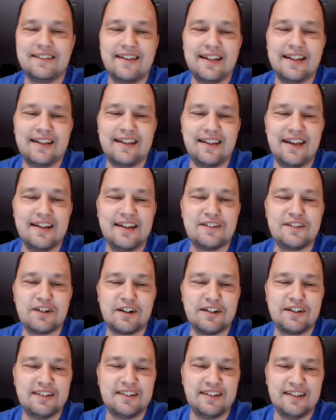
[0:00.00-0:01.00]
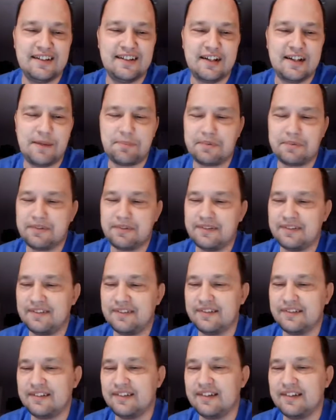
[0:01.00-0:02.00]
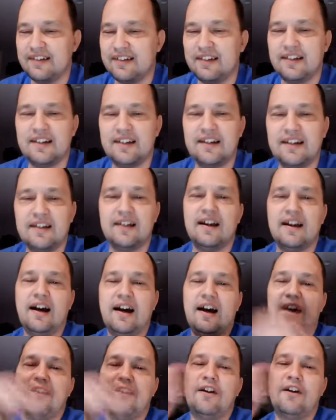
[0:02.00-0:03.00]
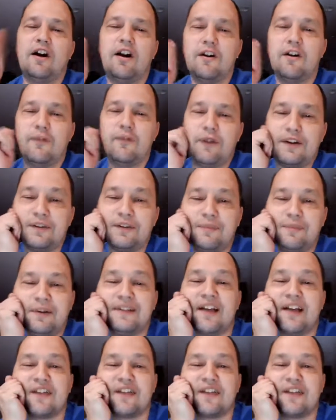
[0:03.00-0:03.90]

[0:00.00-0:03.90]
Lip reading: Dandelions are good to eat. Yep. There are recipes